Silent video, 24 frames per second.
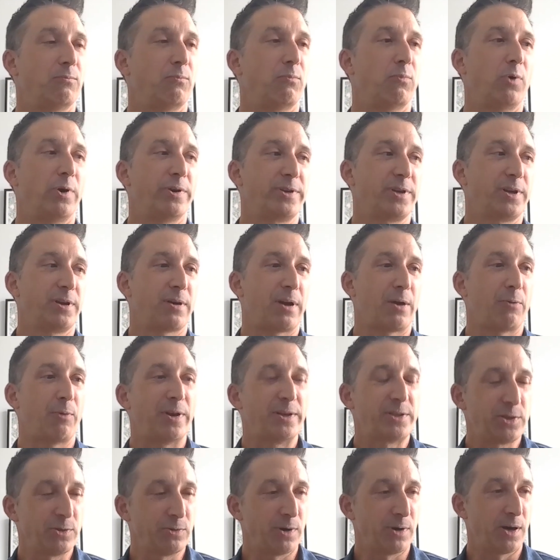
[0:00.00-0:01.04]
one year I
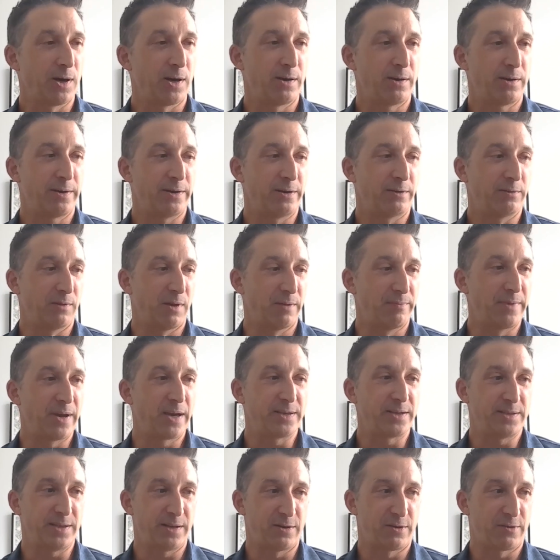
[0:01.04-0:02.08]
went to an
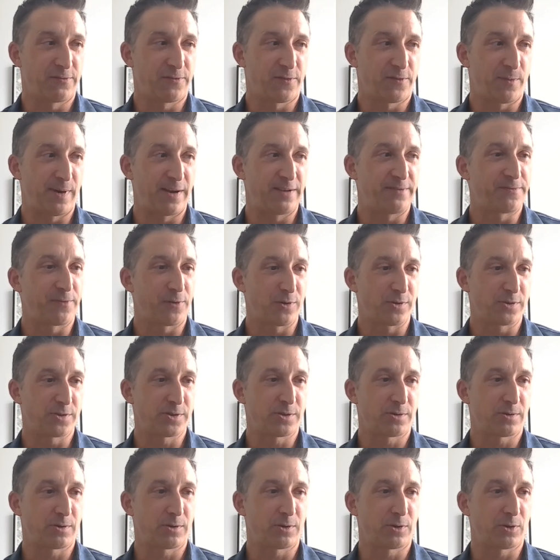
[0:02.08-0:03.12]
alumni dinner for my
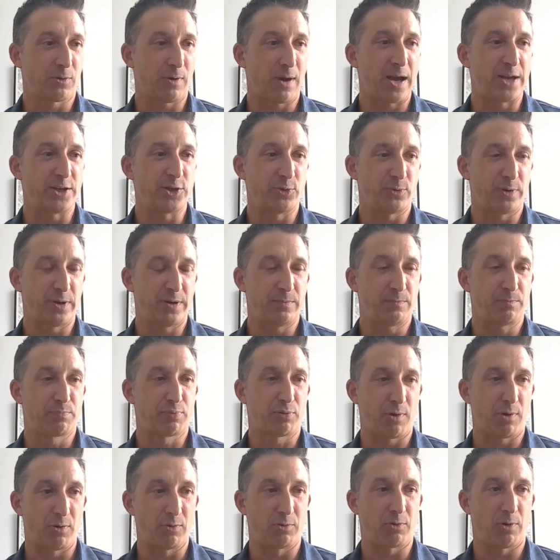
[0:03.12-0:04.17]
first graduate
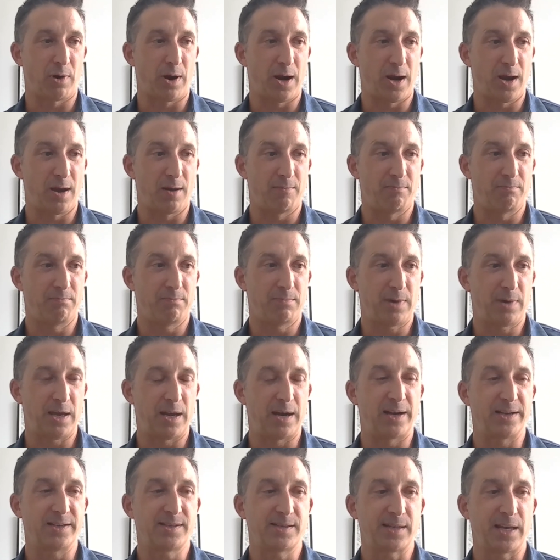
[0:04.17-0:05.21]
program,
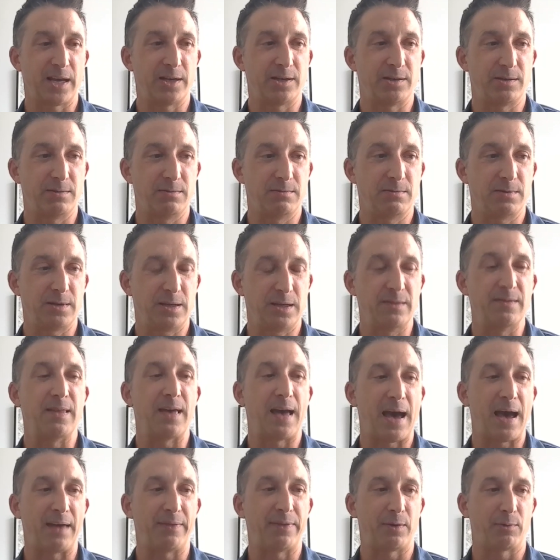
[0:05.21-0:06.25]
and I said in
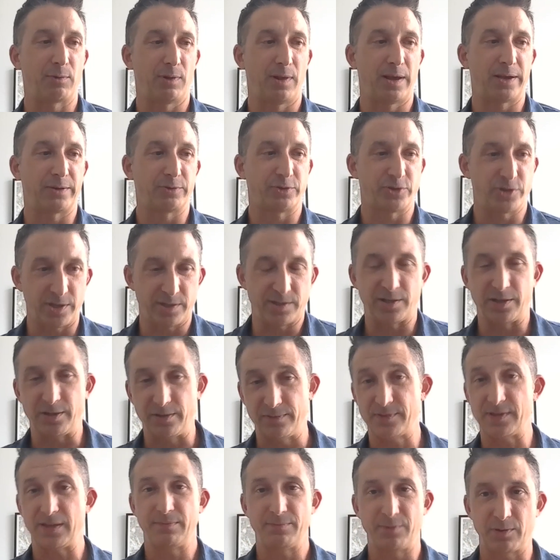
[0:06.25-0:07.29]
that, they were like, "Well, Jason,
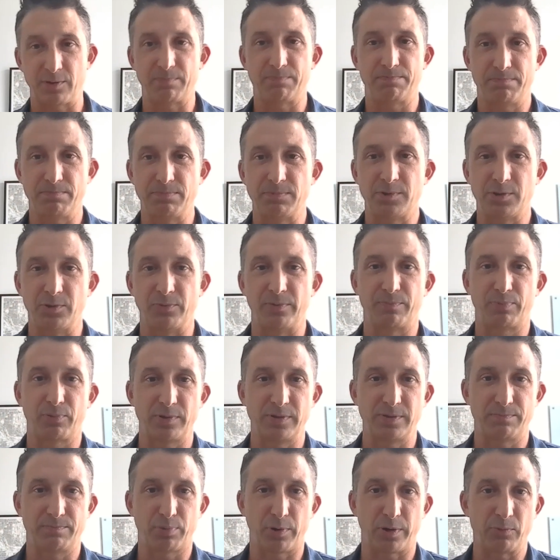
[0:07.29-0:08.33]
you seem you're doing
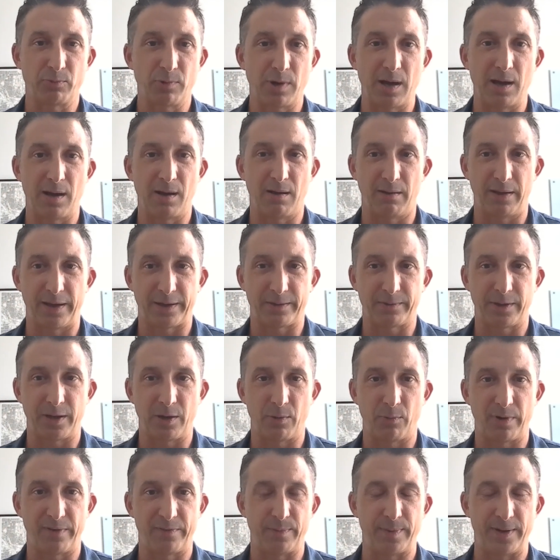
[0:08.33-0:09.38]
pretty well. Like,
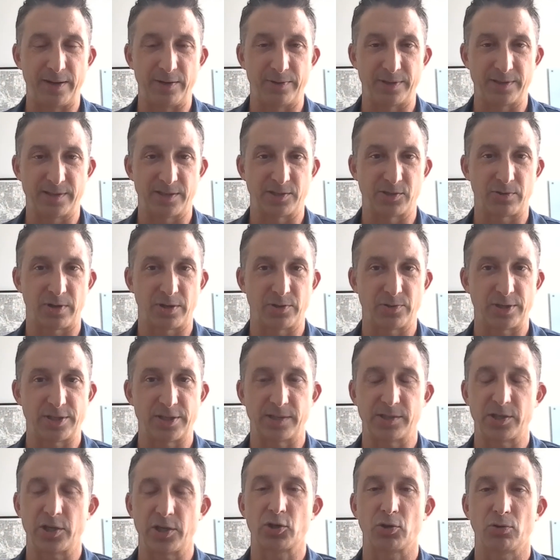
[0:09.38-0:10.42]
what have you been doing since
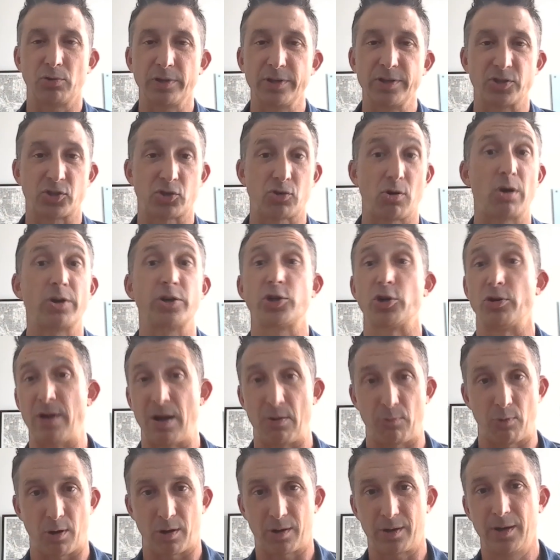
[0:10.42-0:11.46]
graduation?" I said, "You're only as strong as your
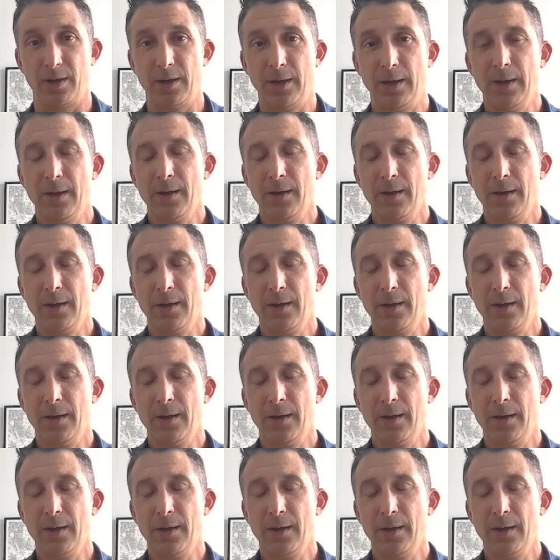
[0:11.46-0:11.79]
network."